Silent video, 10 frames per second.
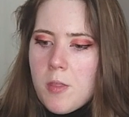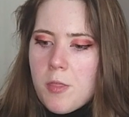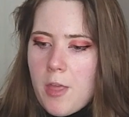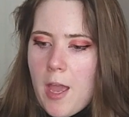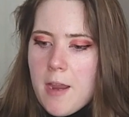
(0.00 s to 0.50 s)

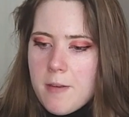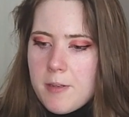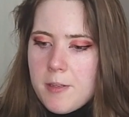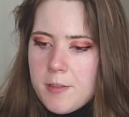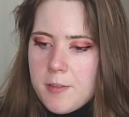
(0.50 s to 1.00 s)
that
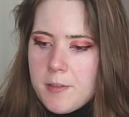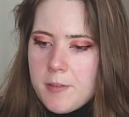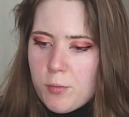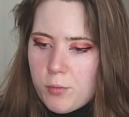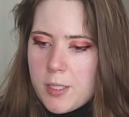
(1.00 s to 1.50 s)

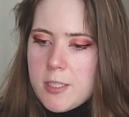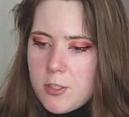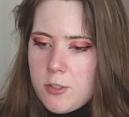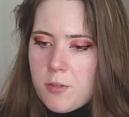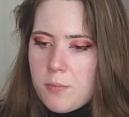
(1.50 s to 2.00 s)

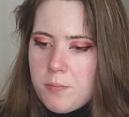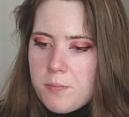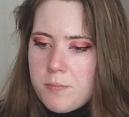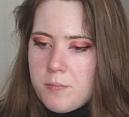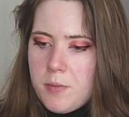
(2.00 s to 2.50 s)
racism
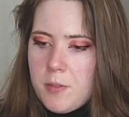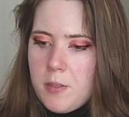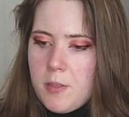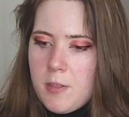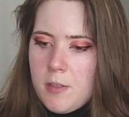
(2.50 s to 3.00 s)

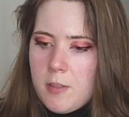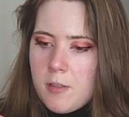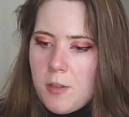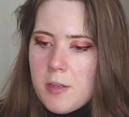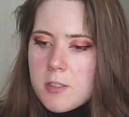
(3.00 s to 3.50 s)

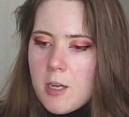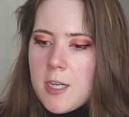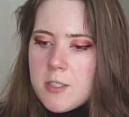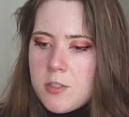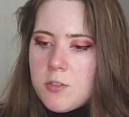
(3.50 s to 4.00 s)
then
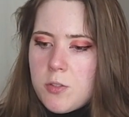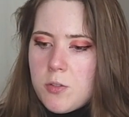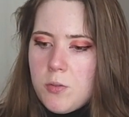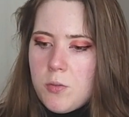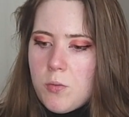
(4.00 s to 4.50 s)
ties
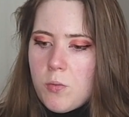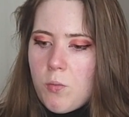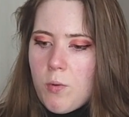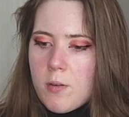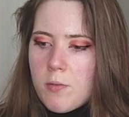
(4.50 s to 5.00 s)
into
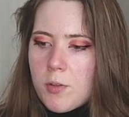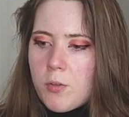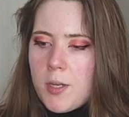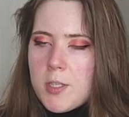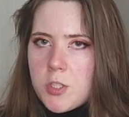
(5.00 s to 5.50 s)
one of the
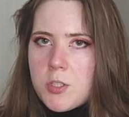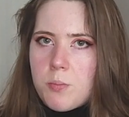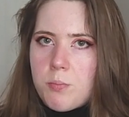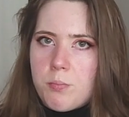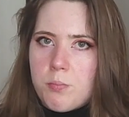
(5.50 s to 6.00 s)
greatest
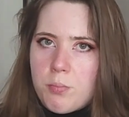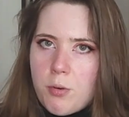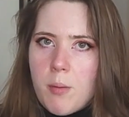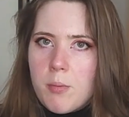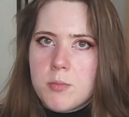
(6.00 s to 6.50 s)

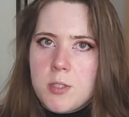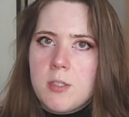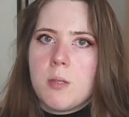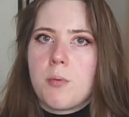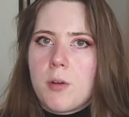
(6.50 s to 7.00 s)
problems in
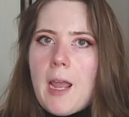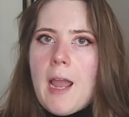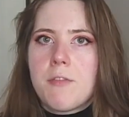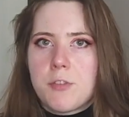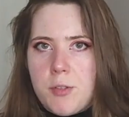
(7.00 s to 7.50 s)
the book
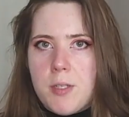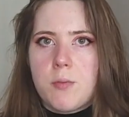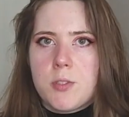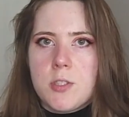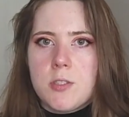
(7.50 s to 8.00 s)
after it,
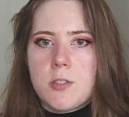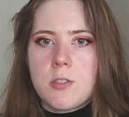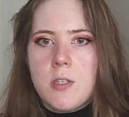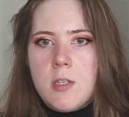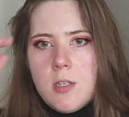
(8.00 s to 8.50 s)
which is
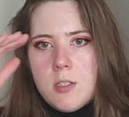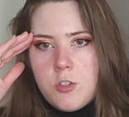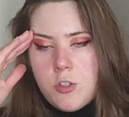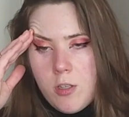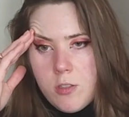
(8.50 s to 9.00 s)

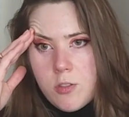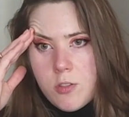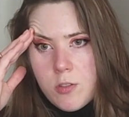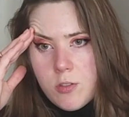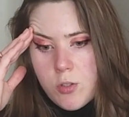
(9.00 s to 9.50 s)

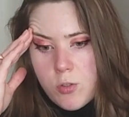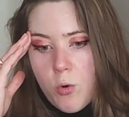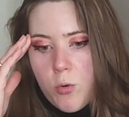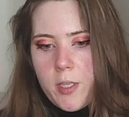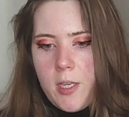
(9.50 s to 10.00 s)
John's
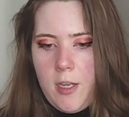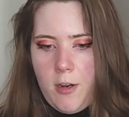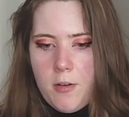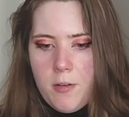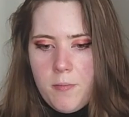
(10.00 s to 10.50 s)
story
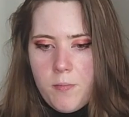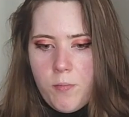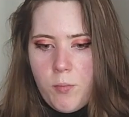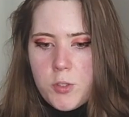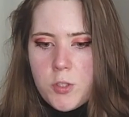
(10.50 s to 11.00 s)
here,
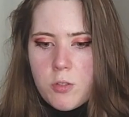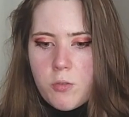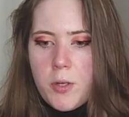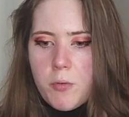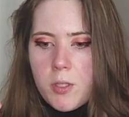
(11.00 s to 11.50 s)
which is
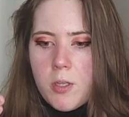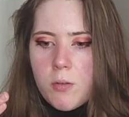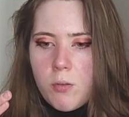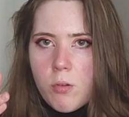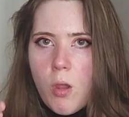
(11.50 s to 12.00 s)
literally
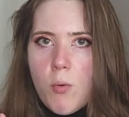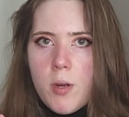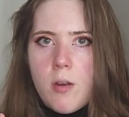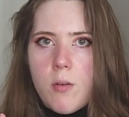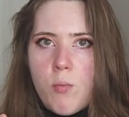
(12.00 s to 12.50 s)

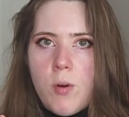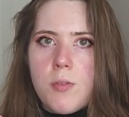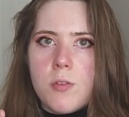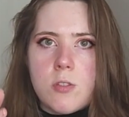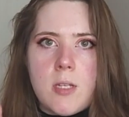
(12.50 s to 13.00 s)
loaded
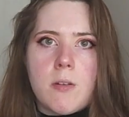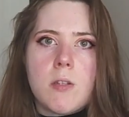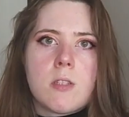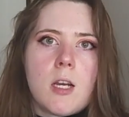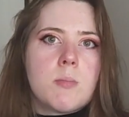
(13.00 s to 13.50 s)
with
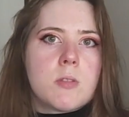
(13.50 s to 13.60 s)
stereotypes of